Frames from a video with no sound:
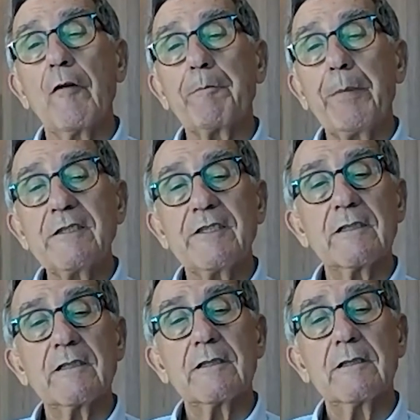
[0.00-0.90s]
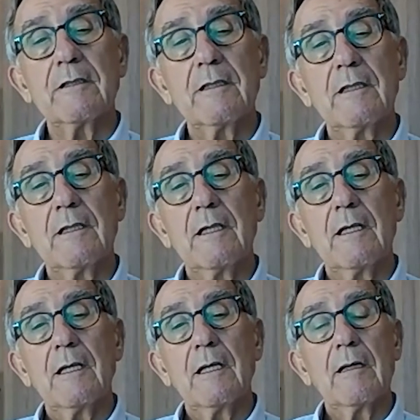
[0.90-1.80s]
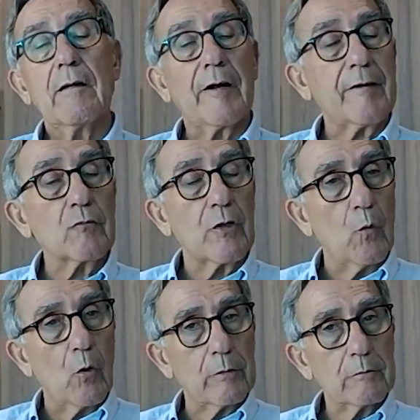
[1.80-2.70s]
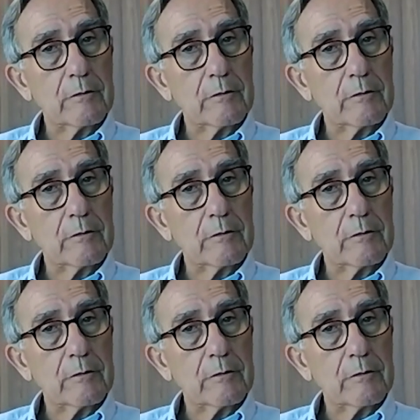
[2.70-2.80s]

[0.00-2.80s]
patients around the world.